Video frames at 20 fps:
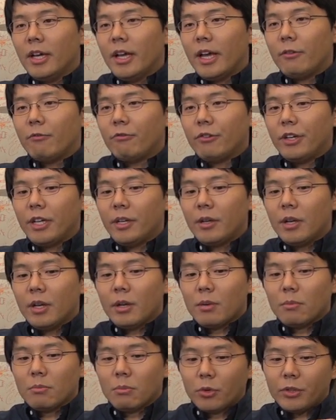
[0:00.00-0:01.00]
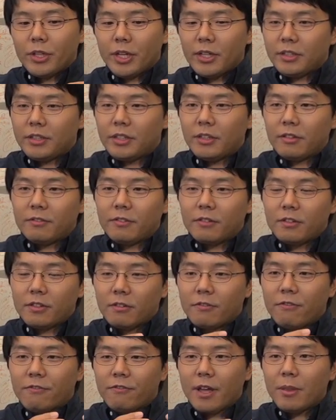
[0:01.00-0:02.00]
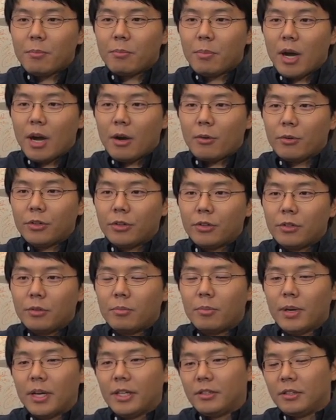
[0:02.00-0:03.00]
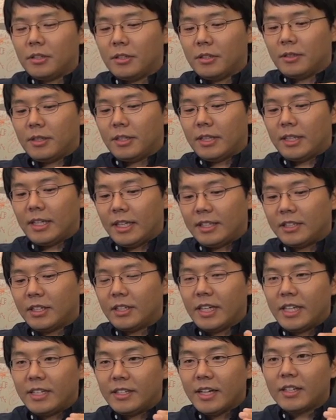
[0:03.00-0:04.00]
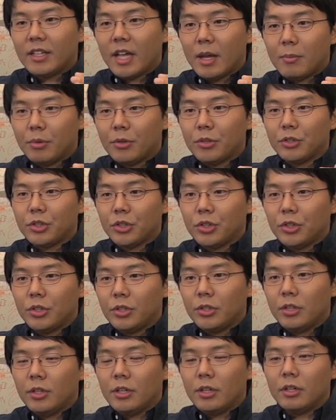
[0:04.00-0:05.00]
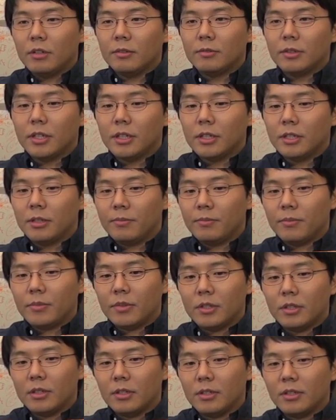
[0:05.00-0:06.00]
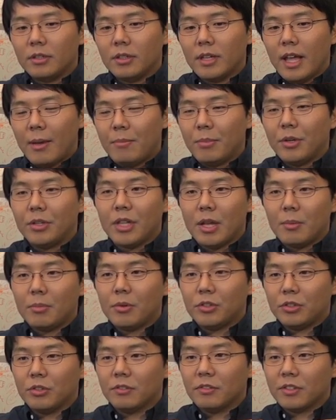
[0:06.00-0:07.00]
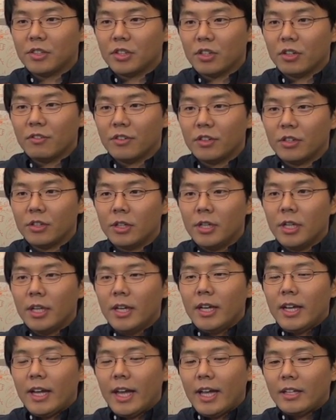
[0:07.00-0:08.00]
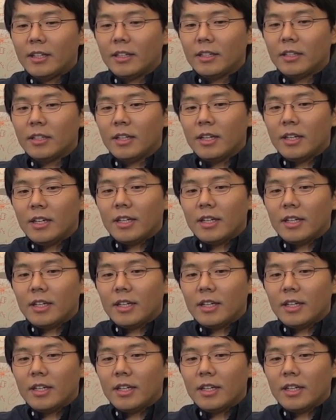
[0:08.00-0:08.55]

And we modeled the fan power by the inlet temperature of the ambient temperature of the server, and